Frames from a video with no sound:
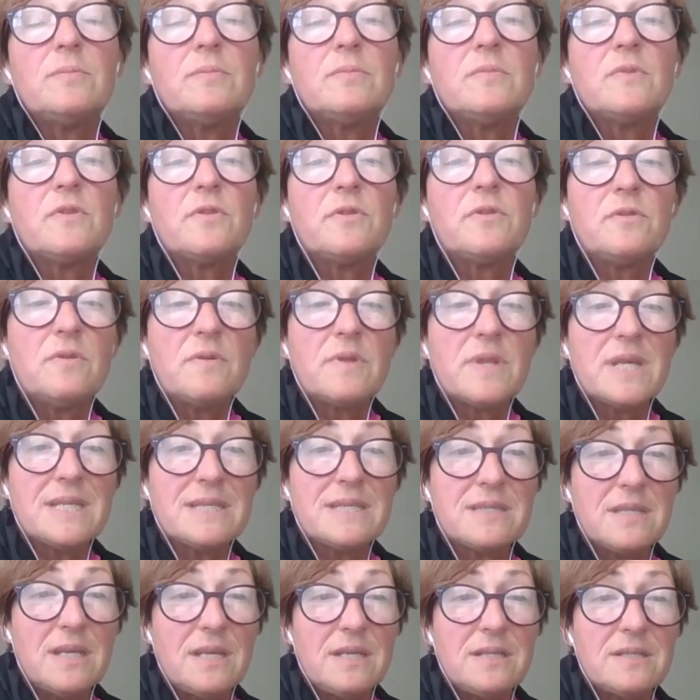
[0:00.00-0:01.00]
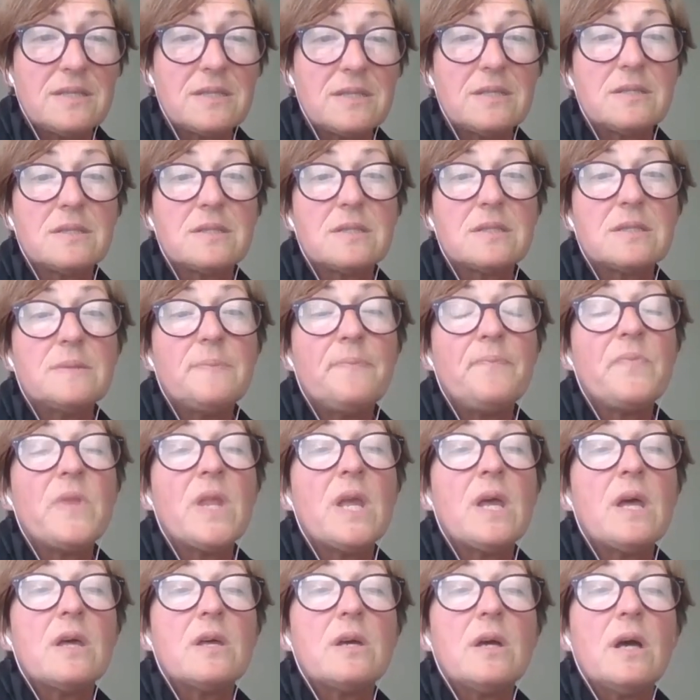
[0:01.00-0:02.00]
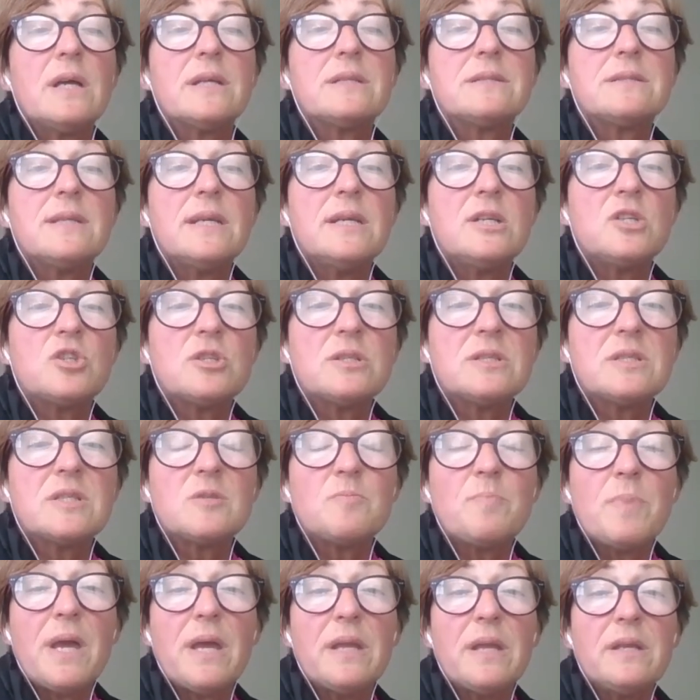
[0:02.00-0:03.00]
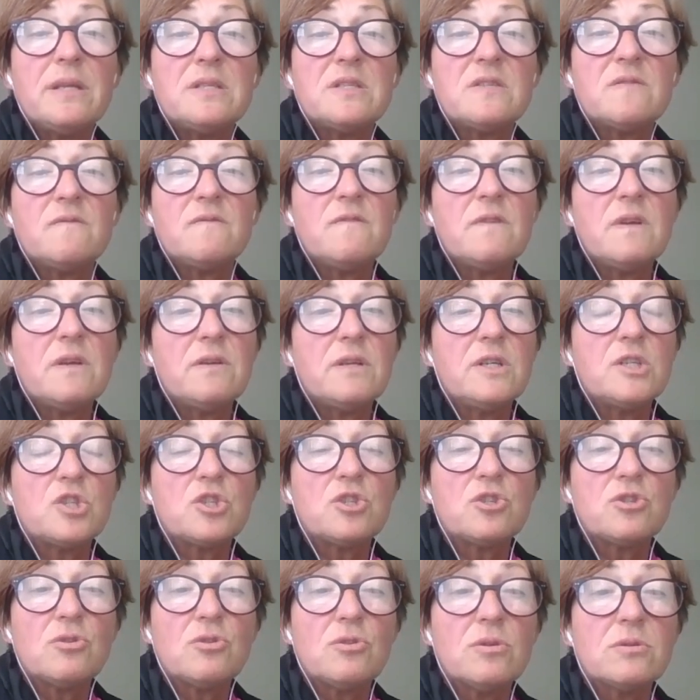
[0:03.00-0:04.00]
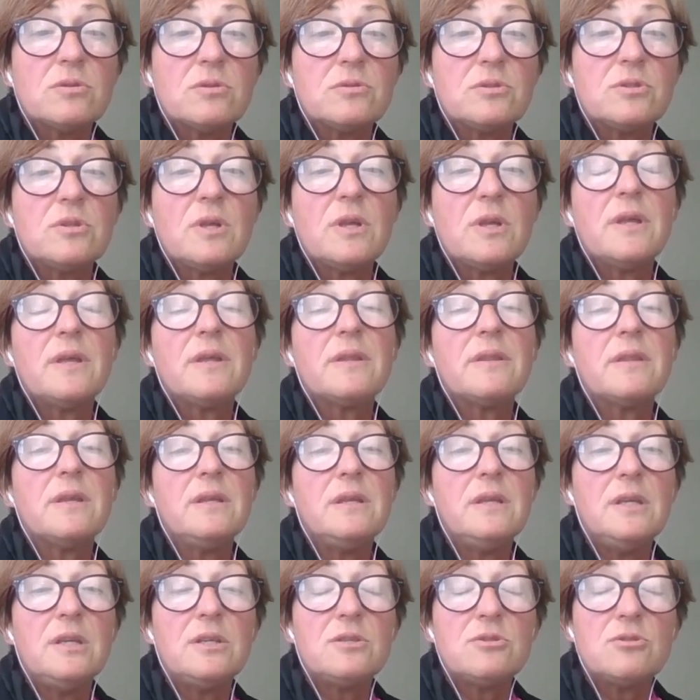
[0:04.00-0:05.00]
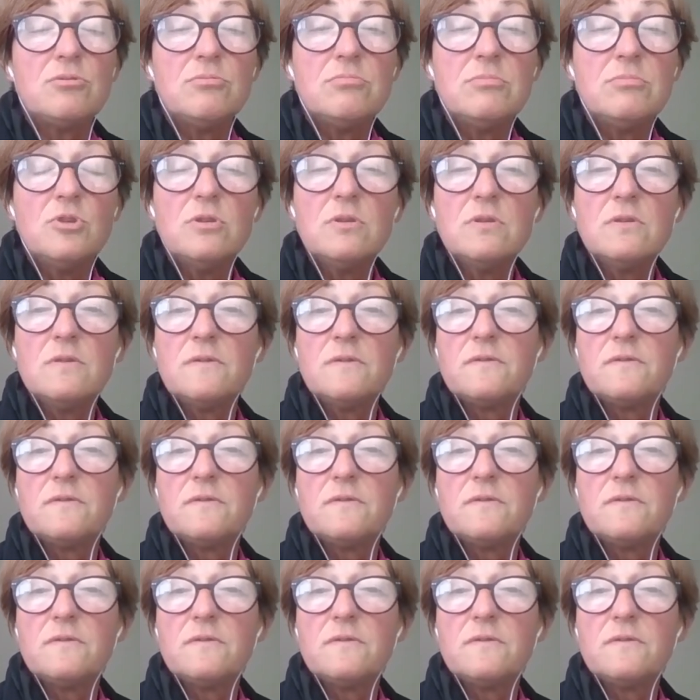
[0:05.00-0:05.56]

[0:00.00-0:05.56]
through their senses. Attention span is very short. They need to move.